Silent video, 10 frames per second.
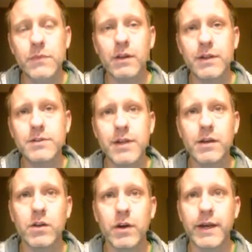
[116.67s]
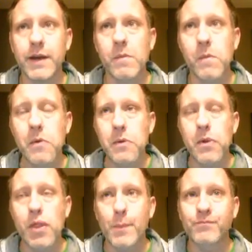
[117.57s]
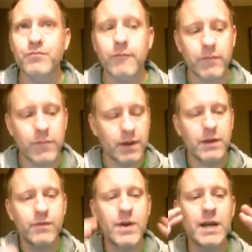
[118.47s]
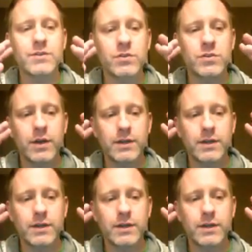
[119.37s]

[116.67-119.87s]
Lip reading: let's take a look at, you've got social